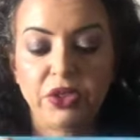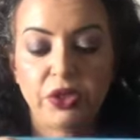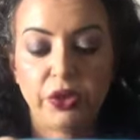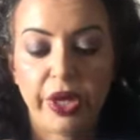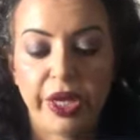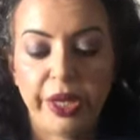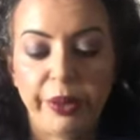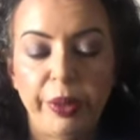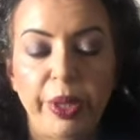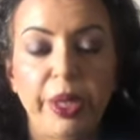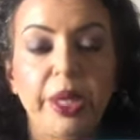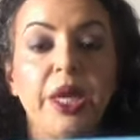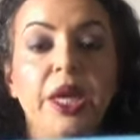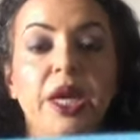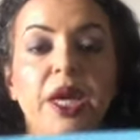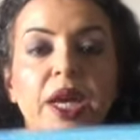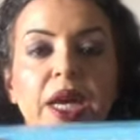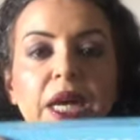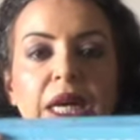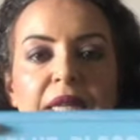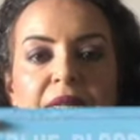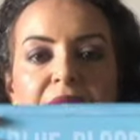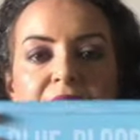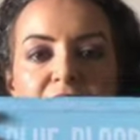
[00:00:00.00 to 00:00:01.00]
So anyway,
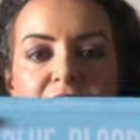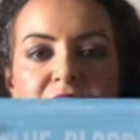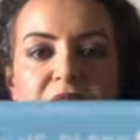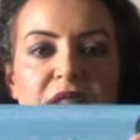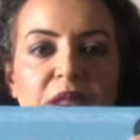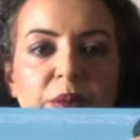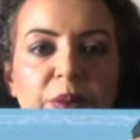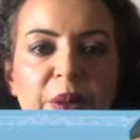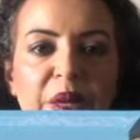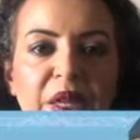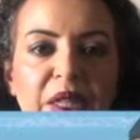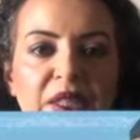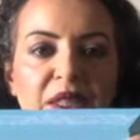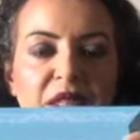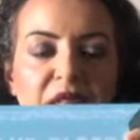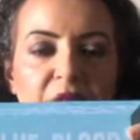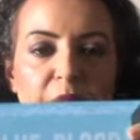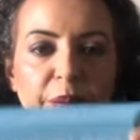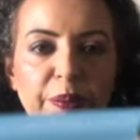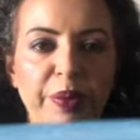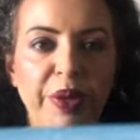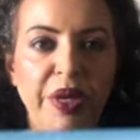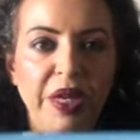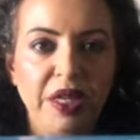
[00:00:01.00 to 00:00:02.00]
this is a palette that
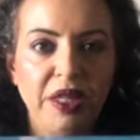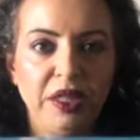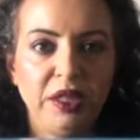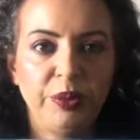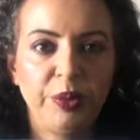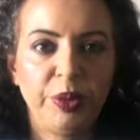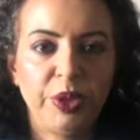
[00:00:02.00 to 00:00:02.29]
I picked